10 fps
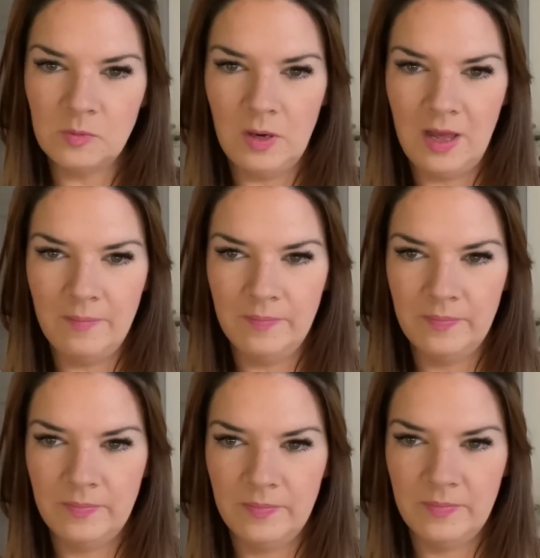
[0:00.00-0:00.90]
will
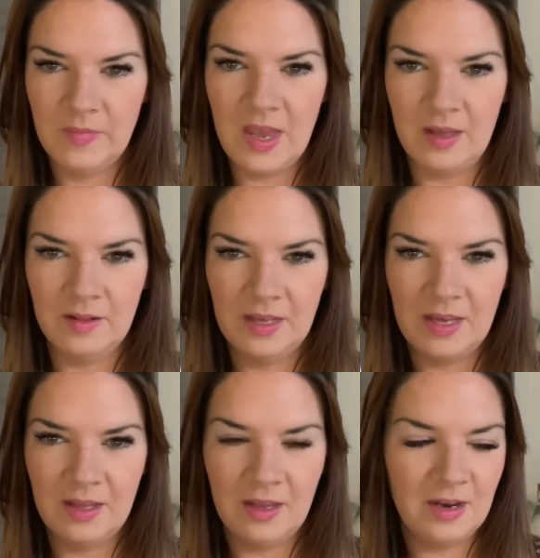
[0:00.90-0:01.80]

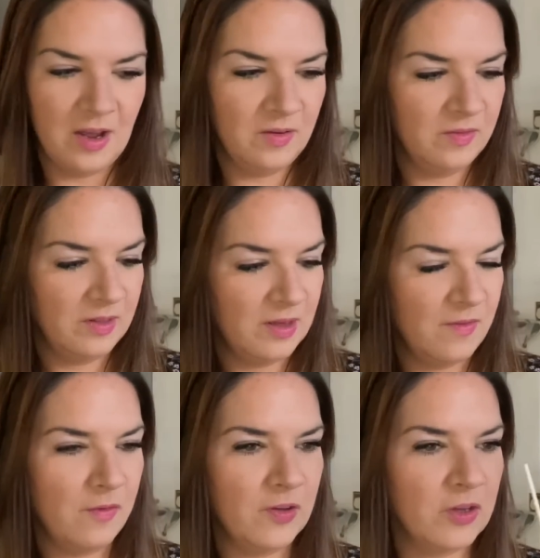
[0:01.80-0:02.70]
you know, give
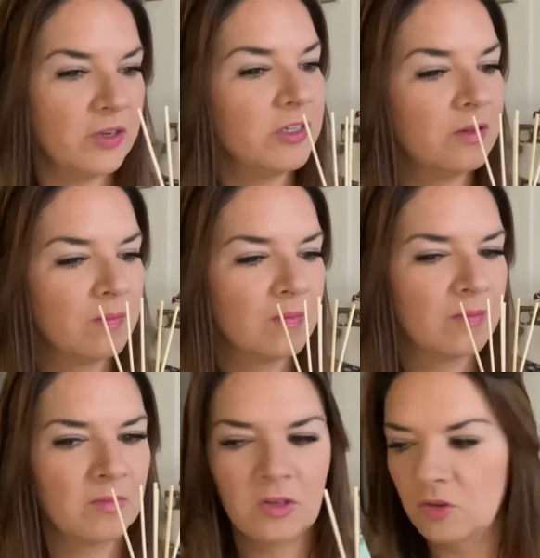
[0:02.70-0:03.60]
off a good
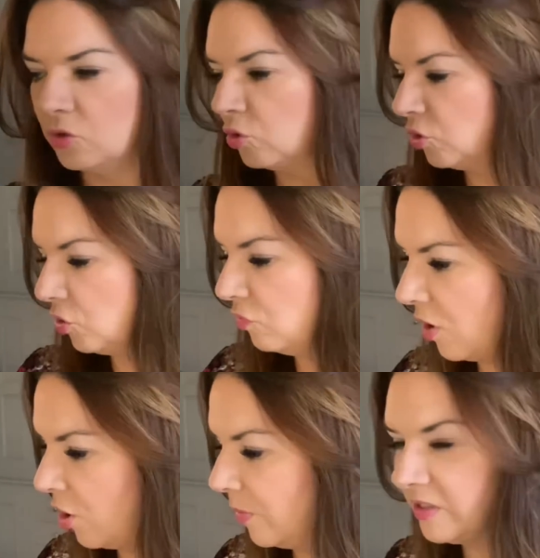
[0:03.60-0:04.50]

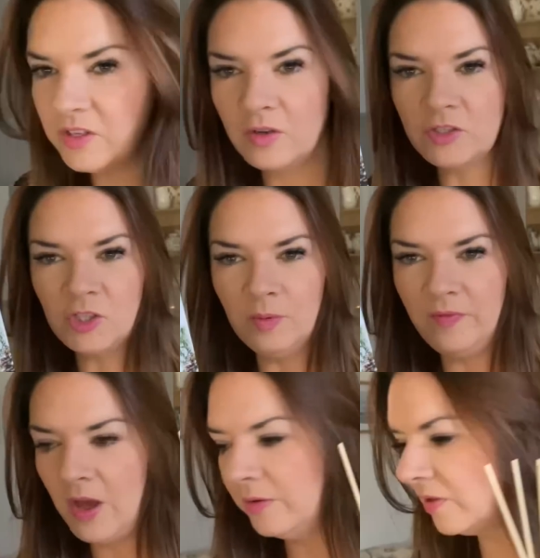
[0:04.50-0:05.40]
aroma. So I got two of
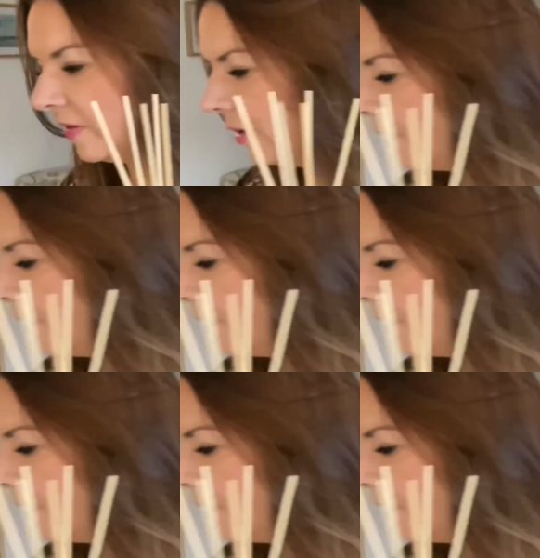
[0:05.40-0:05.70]
those. I think they